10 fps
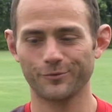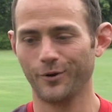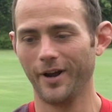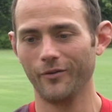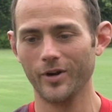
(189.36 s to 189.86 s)
is
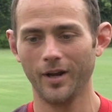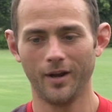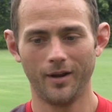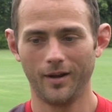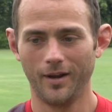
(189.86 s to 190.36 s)
what every,
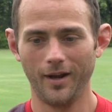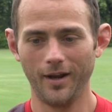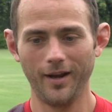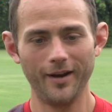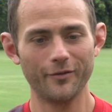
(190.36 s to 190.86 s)

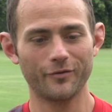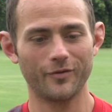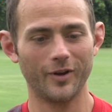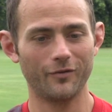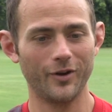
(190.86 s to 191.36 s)
and
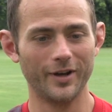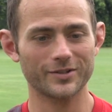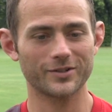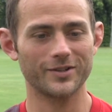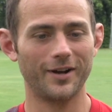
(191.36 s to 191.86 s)
if you
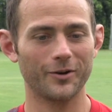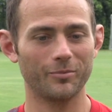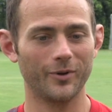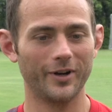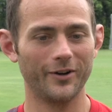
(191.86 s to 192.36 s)
ask a soccer
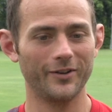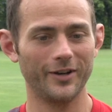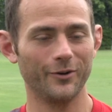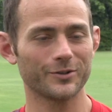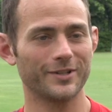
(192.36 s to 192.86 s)
player and
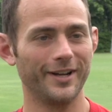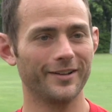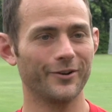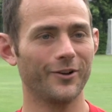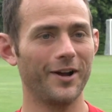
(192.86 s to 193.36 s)
they don't say
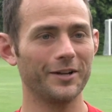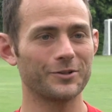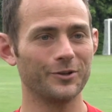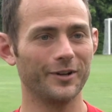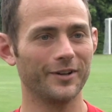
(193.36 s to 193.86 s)
it, they're lying
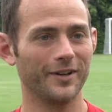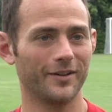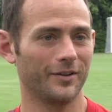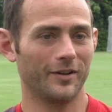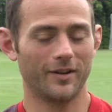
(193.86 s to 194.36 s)
to
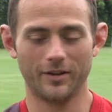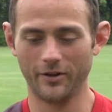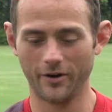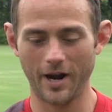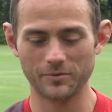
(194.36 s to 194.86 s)
you.
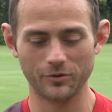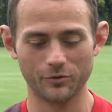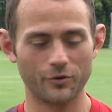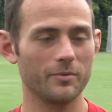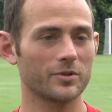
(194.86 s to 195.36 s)
Their
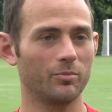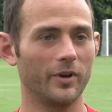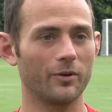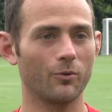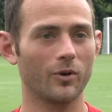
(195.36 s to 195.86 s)
absolute dream is to
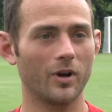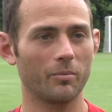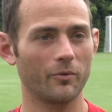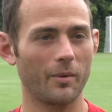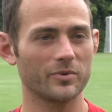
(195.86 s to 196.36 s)
play in a World
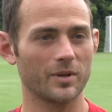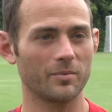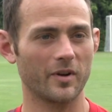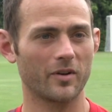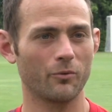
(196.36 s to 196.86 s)
Cup
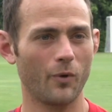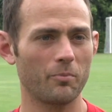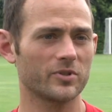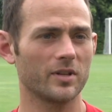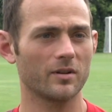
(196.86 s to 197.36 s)
and
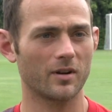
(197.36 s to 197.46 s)
represent their